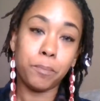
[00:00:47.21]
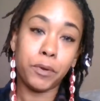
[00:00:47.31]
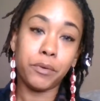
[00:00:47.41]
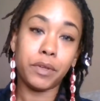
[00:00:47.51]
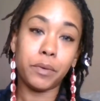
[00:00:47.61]

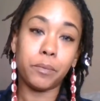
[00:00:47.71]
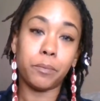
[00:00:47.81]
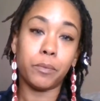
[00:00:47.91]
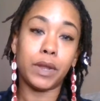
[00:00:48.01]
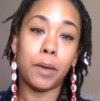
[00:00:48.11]
period
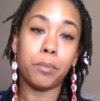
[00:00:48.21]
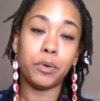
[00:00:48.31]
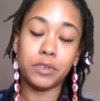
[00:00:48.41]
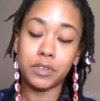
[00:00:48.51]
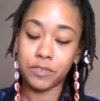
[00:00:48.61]
when I
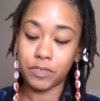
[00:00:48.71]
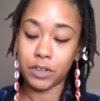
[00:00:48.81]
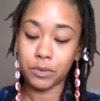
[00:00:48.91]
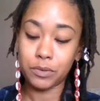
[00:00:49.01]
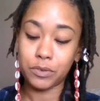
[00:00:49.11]
post this
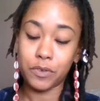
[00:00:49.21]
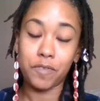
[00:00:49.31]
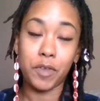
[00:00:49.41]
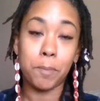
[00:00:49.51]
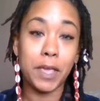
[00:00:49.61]
video. So
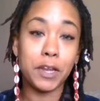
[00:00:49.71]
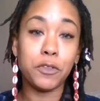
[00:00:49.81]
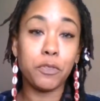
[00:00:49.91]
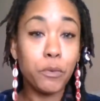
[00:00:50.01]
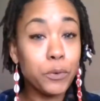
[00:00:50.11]
if you made
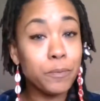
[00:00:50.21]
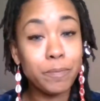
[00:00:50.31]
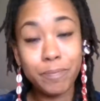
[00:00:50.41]
it through,